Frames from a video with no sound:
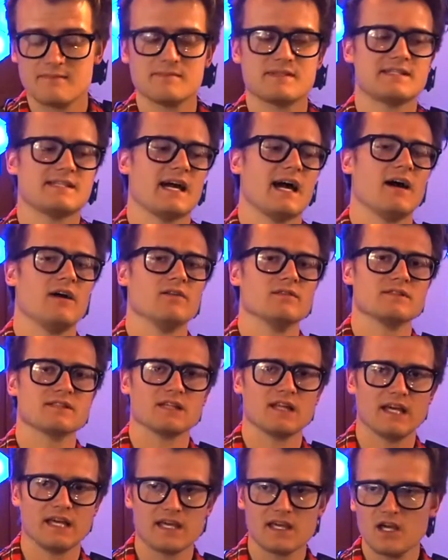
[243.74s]
sounds
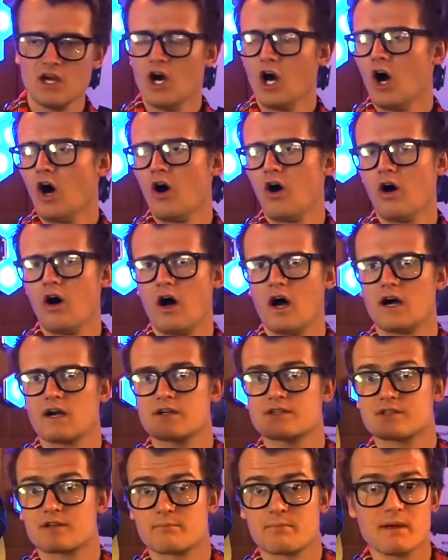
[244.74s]
like
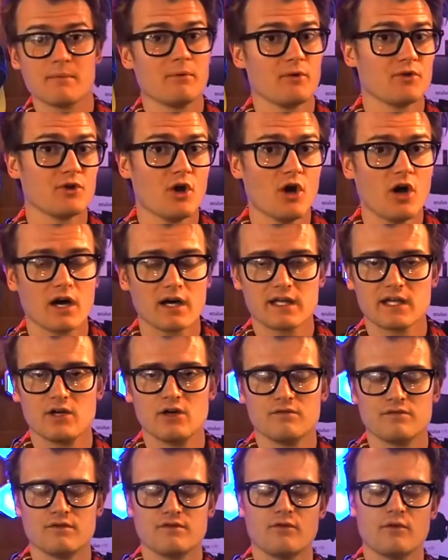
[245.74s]
honks or people talking
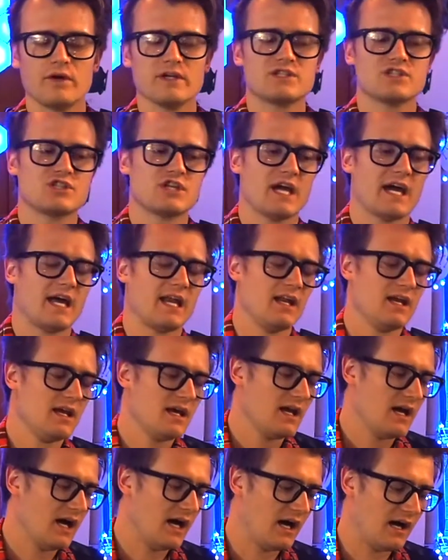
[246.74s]
over voice chat.
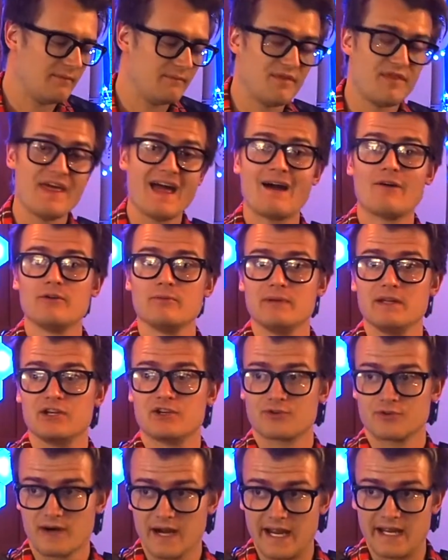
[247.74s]
That would be
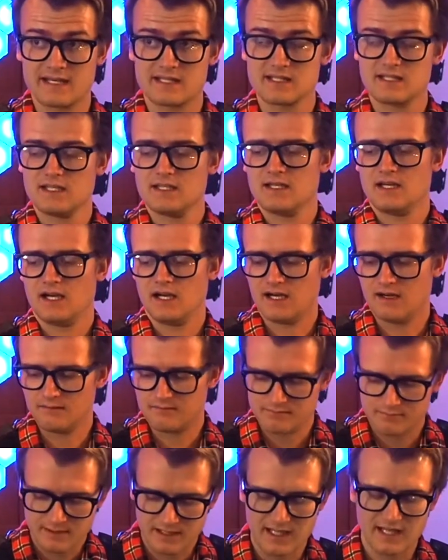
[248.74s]
great.
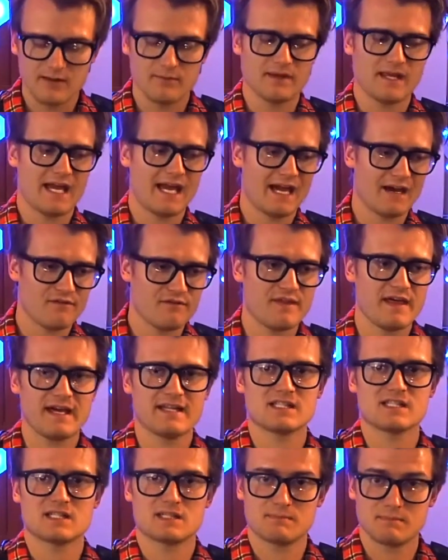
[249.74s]
Being able to have
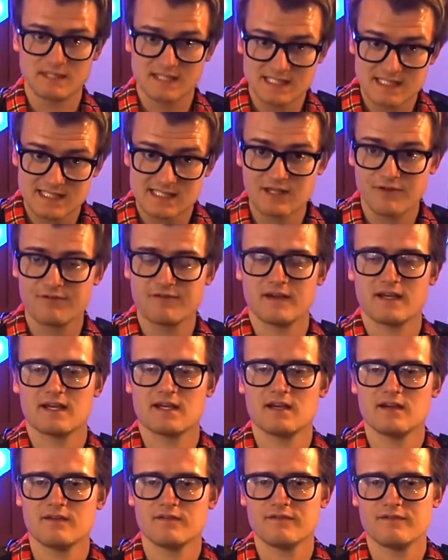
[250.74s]
that specific
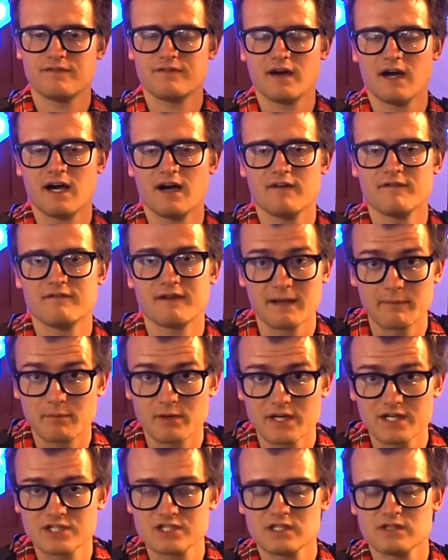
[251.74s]

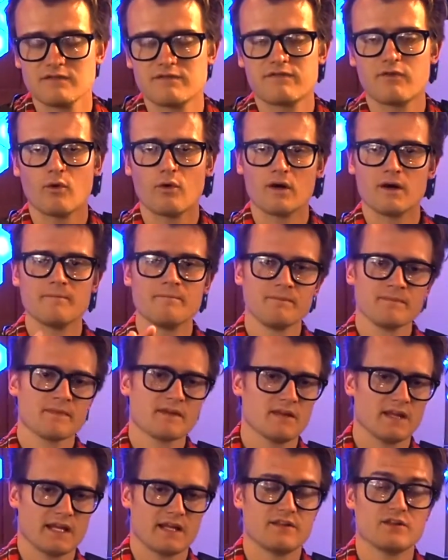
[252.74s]
vibration for
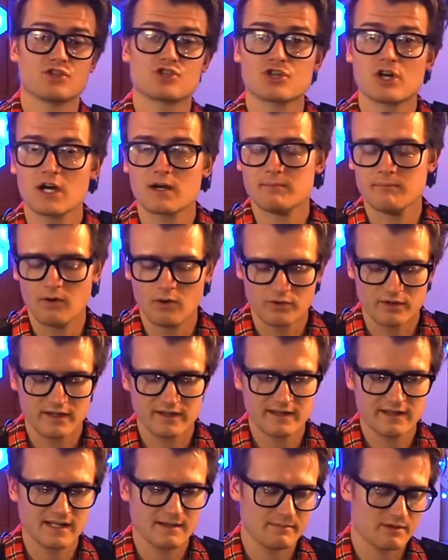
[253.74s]
like the truck motor, I
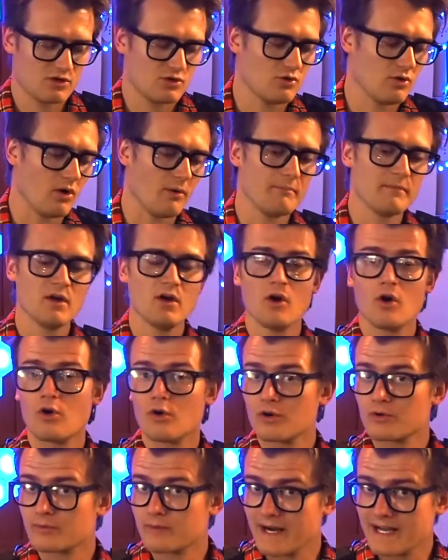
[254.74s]
think that'd be cool.
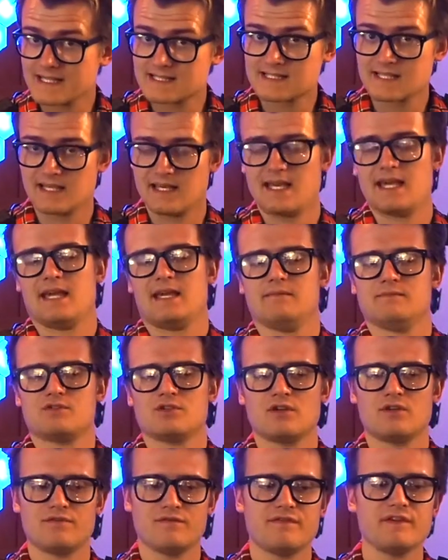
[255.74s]
Or racing games,
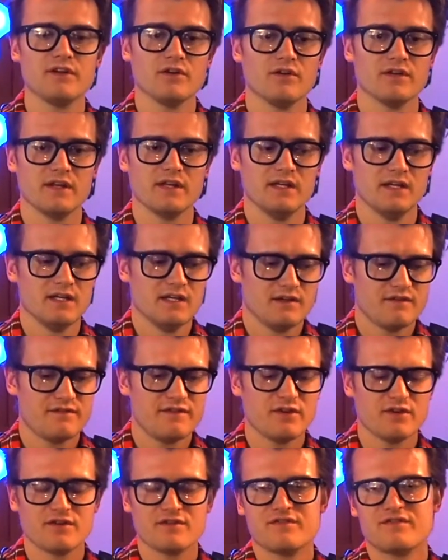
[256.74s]
you could feel
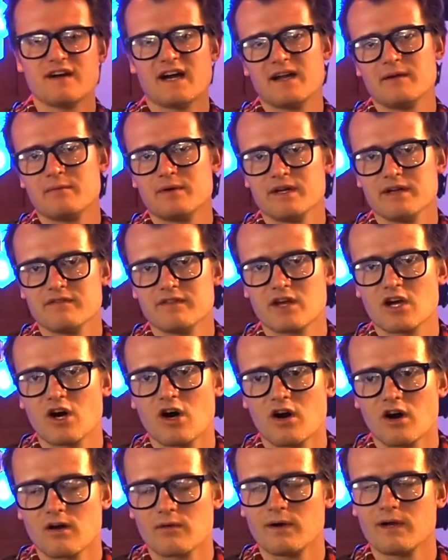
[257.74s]
the vibrate of the
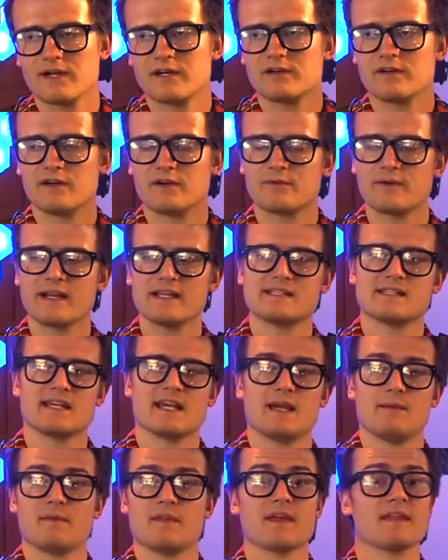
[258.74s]
car while you're in a racing
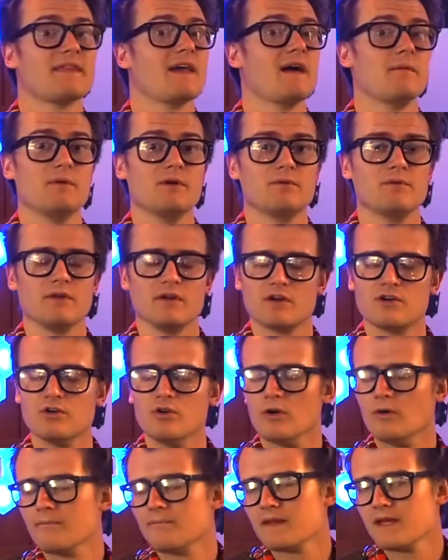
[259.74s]
game. I think that'd be really
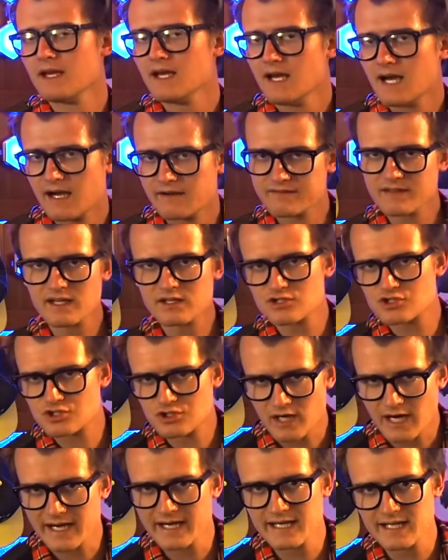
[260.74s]
cool. I've not
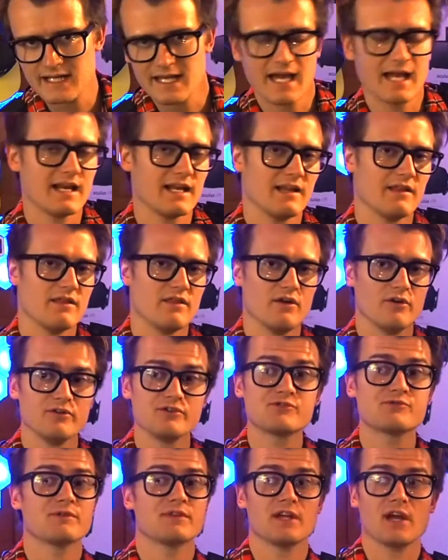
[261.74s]
tried it yet in
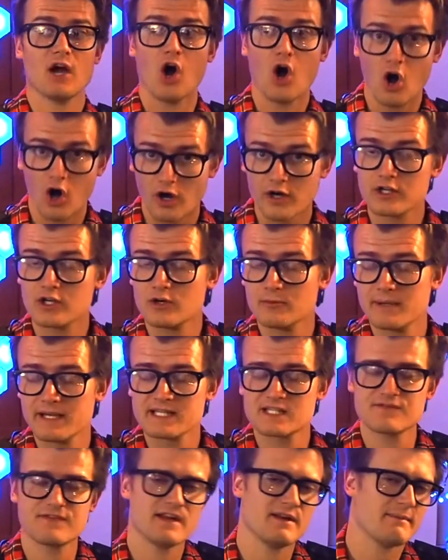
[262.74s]
those with the
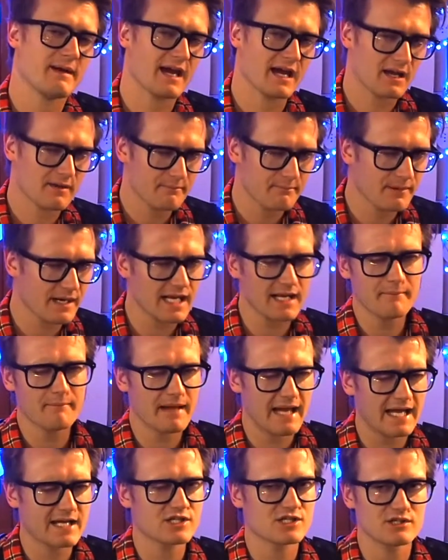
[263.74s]
audio-based feedback, but I
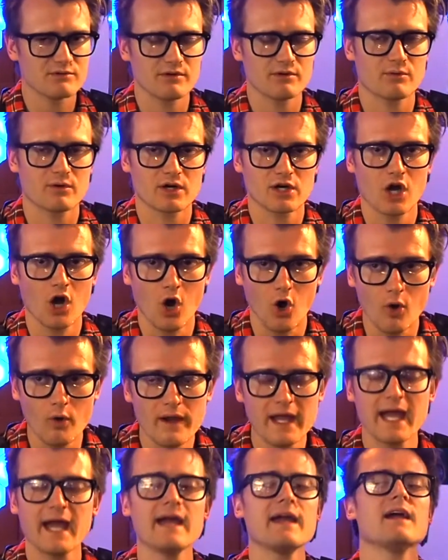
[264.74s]
imagine it would work
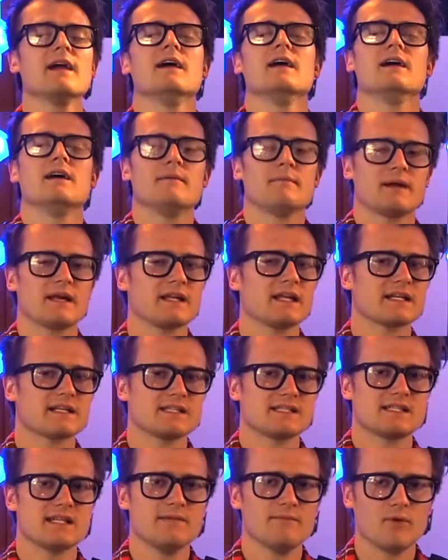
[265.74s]
okay, but I'd like to
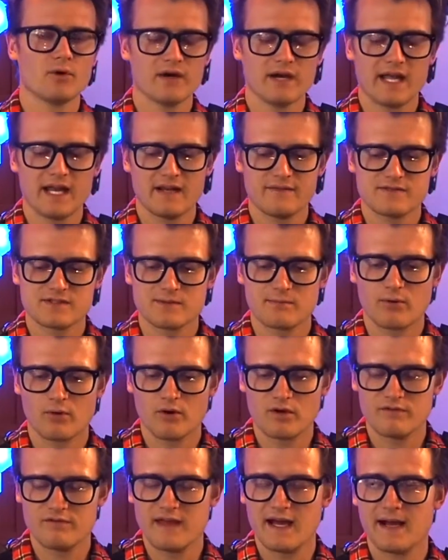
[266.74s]
see more native
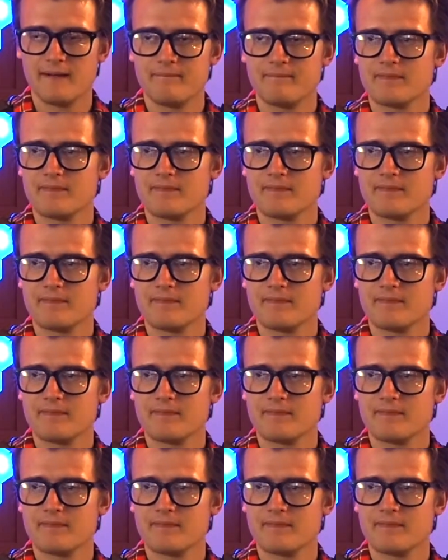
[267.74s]
support of that.